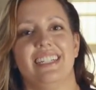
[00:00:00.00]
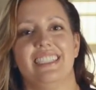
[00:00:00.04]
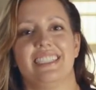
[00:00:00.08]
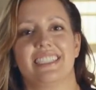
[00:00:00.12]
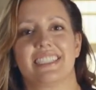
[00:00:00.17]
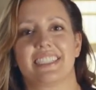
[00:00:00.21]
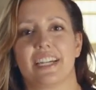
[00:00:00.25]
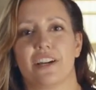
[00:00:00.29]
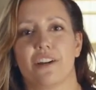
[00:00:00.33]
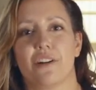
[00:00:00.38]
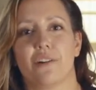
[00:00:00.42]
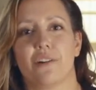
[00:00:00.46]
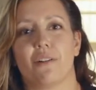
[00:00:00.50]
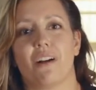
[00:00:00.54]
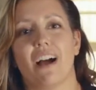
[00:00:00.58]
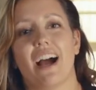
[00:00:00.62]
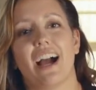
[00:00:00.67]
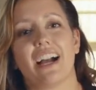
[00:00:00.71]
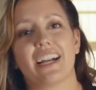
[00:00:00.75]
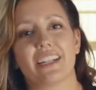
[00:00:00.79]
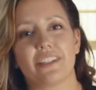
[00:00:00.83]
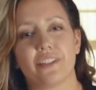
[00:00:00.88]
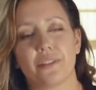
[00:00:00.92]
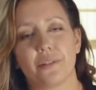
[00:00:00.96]
And so
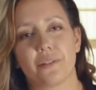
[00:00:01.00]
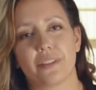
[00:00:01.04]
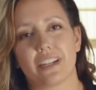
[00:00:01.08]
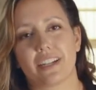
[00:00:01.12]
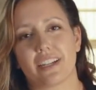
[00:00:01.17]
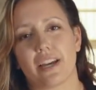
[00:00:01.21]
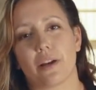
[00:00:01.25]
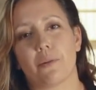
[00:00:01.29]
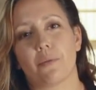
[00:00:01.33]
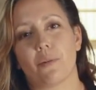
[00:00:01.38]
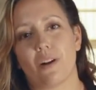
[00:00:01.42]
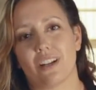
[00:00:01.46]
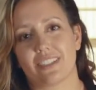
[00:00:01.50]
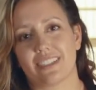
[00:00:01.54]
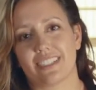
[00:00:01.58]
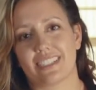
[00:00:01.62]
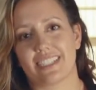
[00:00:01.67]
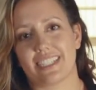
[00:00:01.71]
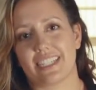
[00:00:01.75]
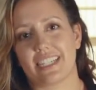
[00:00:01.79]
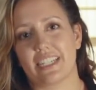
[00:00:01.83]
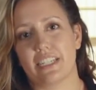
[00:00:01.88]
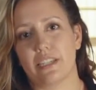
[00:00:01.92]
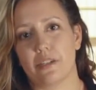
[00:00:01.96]
I knew that I wanted
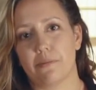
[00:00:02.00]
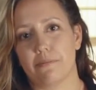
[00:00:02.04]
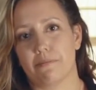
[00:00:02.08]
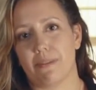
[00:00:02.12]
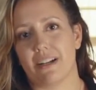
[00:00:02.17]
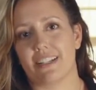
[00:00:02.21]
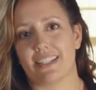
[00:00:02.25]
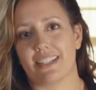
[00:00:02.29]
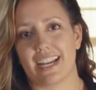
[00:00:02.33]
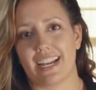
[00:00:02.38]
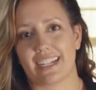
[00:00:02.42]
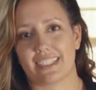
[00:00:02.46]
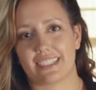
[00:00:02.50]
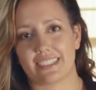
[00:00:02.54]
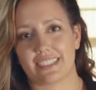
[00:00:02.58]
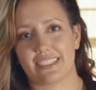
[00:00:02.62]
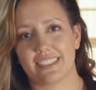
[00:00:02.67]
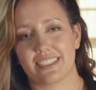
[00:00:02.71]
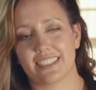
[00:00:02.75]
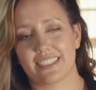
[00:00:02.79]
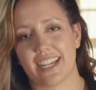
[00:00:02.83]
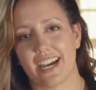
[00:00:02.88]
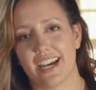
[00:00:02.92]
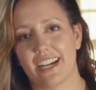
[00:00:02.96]
to keep my
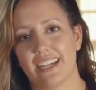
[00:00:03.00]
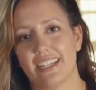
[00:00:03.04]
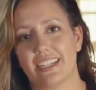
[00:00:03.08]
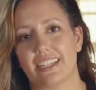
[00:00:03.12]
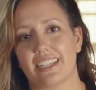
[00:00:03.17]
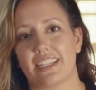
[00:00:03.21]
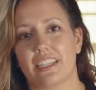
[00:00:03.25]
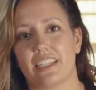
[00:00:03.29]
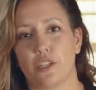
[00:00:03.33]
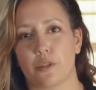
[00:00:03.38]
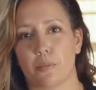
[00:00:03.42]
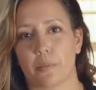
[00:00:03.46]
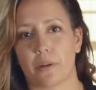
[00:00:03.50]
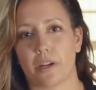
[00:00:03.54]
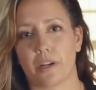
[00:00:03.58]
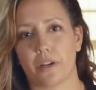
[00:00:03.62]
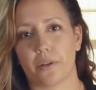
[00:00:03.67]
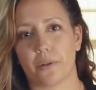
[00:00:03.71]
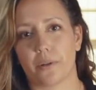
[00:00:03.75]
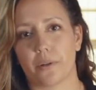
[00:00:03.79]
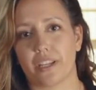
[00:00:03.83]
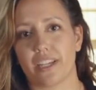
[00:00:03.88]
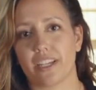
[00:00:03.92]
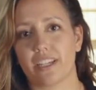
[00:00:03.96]
technical side and keep
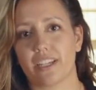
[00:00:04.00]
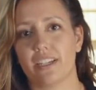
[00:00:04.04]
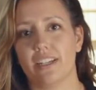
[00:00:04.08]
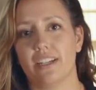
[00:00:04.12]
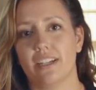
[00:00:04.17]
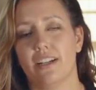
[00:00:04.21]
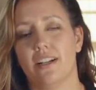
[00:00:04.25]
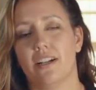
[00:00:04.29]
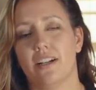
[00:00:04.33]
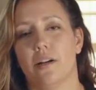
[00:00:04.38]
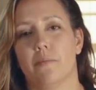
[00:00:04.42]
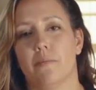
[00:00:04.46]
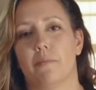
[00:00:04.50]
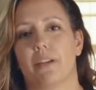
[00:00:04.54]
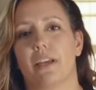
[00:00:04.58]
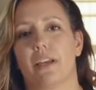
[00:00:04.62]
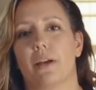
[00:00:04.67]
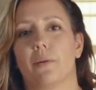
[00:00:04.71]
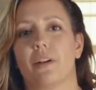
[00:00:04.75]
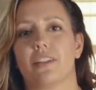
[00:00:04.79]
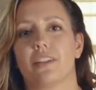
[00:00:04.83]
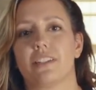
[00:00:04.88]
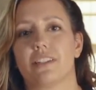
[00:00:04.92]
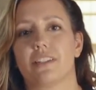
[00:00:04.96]
coding, but I
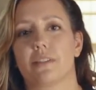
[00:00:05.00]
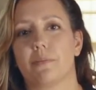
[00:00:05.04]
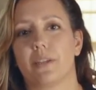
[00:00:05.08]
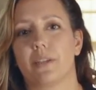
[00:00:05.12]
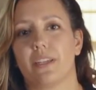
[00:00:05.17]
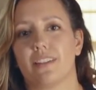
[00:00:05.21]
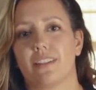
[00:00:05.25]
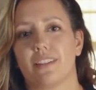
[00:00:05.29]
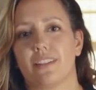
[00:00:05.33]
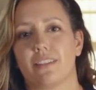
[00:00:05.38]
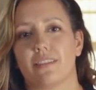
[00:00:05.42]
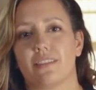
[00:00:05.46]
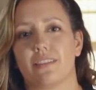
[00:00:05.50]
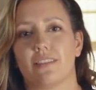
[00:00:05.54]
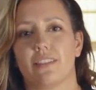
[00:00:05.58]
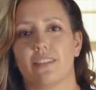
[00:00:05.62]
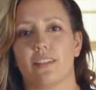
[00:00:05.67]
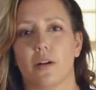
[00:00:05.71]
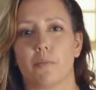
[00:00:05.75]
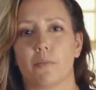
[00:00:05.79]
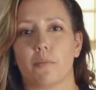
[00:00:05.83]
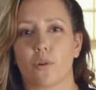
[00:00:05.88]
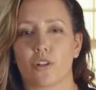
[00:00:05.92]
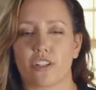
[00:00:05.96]
wanted to be on
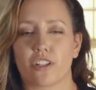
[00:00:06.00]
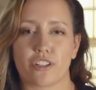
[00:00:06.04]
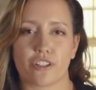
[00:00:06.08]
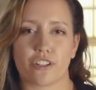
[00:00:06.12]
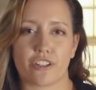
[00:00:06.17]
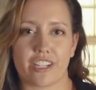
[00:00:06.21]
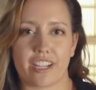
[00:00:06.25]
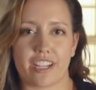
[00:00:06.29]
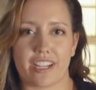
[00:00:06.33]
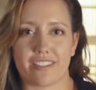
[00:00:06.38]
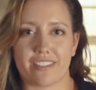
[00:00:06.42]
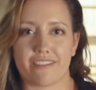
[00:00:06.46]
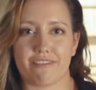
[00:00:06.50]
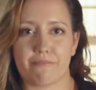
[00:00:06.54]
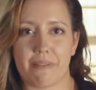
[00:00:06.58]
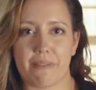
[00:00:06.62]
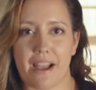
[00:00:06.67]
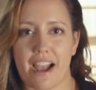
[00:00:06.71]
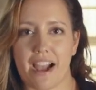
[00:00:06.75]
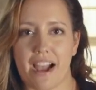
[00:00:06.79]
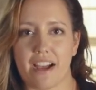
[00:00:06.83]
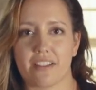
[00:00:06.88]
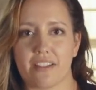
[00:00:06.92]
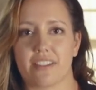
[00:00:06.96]
a more creative
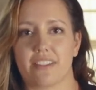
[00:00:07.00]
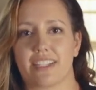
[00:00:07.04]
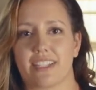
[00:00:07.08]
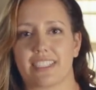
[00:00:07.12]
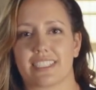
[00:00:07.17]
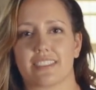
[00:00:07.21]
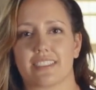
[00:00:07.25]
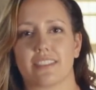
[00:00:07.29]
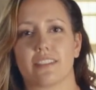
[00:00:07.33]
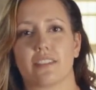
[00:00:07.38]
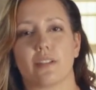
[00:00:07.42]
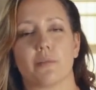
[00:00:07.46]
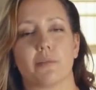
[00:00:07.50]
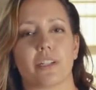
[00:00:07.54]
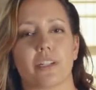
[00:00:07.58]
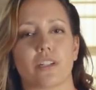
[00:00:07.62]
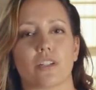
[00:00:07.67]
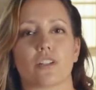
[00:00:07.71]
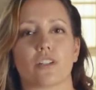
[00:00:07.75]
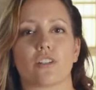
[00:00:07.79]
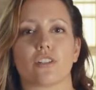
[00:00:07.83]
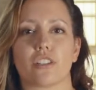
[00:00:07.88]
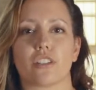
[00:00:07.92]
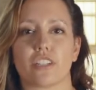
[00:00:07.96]
path that's a little bit
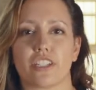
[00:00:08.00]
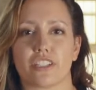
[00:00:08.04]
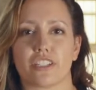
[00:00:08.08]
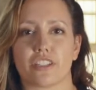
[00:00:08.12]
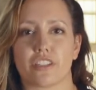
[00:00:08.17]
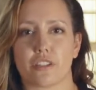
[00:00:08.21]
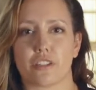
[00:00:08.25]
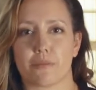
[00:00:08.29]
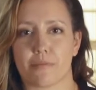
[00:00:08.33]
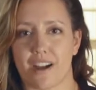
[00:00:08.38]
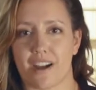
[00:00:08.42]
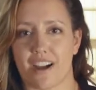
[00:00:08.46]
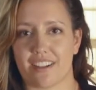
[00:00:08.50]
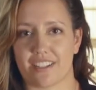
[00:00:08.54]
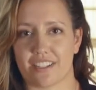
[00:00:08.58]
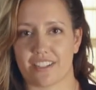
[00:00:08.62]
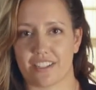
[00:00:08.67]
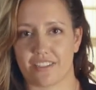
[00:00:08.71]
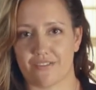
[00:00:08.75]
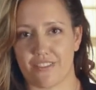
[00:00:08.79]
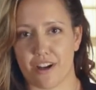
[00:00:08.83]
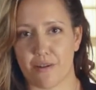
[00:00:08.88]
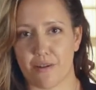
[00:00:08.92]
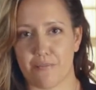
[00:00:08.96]
earlier in the product
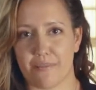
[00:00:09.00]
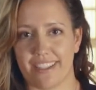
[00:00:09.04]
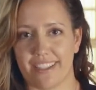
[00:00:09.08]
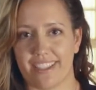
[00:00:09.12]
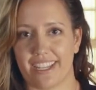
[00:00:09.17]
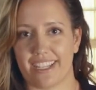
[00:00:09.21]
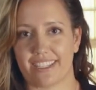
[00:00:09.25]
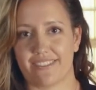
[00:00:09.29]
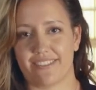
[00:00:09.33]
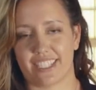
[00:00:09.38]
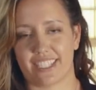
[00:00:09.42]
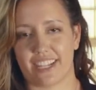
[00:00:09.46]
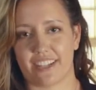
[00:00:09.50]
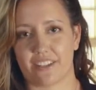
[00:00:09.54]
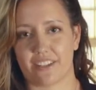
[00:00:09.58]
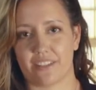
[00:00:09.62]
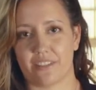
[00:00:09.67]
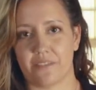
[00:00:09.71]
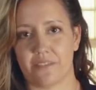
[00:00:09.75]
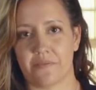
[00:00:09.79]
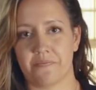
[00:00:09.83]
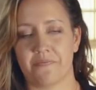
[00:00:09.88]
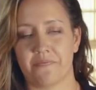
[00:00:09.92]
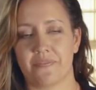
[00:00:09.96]
development life
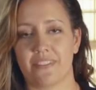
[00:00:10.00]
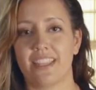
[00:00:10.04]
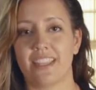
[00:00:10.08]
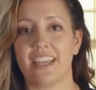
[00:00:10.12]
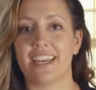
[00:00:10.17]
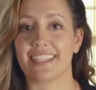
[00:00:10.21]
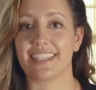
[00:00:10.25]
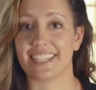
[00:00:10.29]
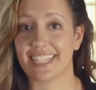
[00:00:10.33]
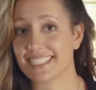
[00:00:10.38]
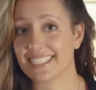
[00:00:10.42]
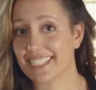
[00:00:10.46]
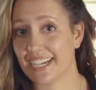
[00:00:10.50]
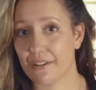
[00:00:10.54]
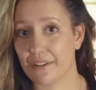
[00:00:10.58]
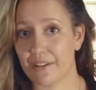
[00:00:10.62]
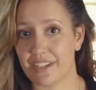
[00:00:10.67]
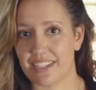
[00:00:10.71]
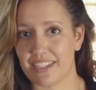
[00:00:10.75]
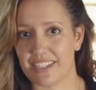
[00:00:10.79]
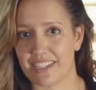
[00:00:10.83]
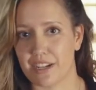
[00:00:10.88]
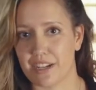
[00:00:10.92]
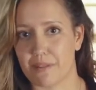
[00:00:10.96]
cycle. And that's how
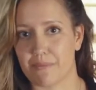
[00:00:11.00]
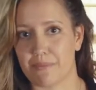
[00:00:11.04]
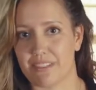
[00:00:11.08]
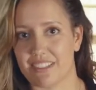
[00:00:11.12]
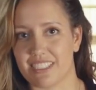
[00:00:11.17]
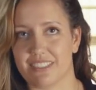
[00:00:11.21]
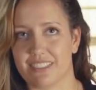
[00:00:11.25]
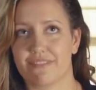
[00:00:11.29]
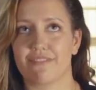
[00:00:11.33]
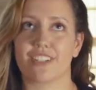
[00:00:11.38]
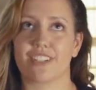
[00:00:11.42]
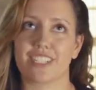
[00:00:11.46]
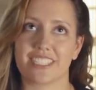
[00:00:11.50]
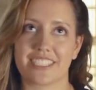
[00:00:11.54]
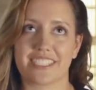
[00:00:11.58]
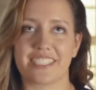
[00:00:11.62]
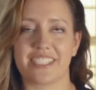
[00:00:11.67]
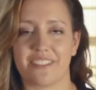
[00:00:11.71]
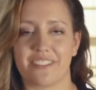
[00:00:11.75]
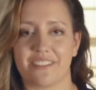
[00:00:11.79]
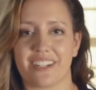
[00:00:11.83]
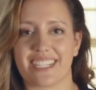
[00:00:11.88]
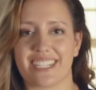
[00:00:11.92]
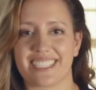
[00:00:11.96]
I ended up as first
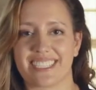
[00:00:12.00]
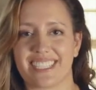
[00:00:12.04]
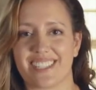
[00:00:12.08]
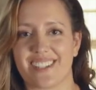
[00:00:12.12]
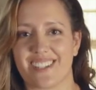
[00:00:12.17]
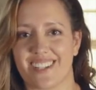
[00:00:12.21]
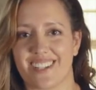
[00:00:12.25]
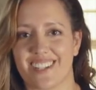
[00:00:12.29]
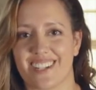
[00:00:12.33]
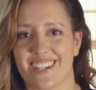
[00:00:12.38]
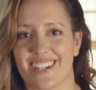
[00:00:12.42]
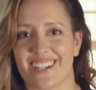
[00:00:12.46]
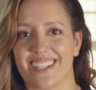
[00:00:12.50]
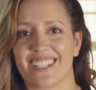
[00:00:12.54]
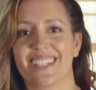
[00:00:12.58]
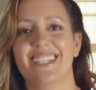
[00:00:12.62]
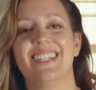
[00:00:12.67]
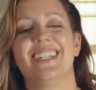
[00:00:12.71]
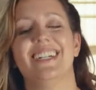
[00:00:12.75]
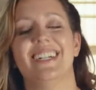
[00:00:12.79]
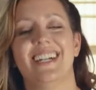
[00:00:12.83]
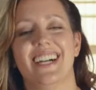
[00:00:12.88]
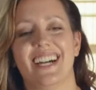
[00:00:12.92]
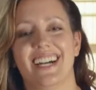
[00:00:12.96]
a UX engineer
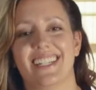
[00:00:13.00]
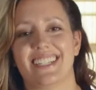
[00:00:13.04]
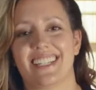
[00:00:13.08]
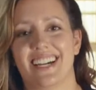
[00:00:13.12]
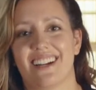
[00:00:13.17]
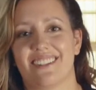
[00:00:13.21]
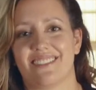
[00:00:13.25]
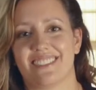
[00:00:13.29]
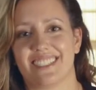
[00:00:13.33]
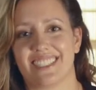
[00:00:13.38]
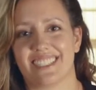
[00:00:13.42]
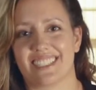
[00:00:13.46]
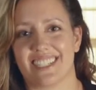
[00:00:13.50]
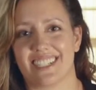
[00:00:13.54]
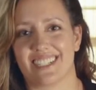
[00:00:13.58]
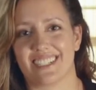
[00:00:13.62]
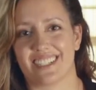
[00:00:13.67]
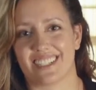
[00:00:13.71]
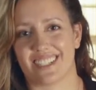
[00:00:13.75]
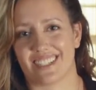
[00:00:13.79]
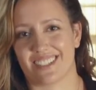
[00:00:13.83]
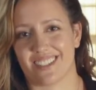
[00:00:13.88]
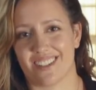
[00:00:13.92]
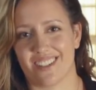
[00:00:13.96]
and now a design
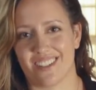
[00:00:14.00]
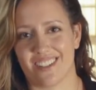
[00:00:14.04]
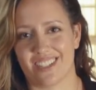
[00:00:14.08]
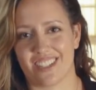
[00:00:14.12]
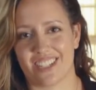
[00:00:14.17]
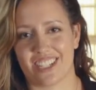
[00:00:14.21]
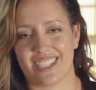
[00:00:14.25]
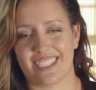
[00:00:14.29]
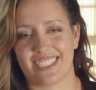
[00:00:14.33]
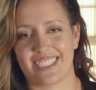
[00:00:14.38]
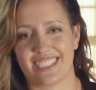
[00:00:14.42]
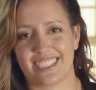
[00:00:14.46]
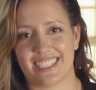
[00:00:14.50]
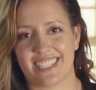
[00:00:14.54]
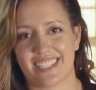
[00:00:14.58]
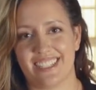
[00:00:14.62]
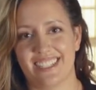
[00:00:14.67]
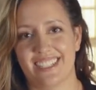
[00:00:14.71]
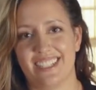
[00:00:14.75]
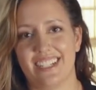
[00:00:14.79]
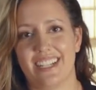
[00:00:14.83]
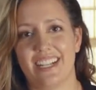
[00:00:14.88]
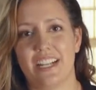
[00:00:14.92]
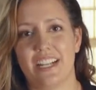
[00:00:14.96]
technologist.